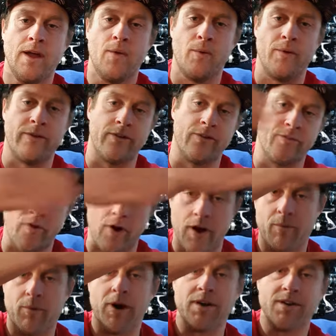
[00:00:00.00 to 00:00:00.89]
which is
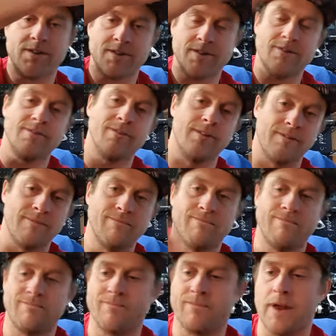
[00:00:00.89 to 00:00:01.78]
very much
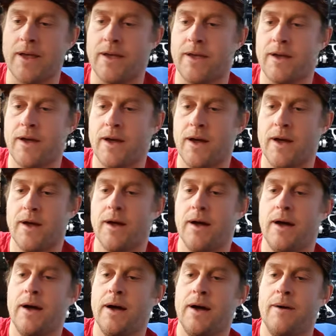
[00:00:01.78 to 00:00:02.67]
like a
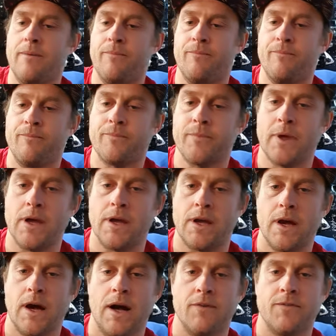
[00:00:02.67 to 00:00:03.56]

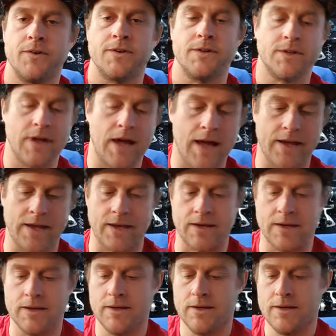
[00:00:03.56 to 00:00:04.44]
garfish attacking.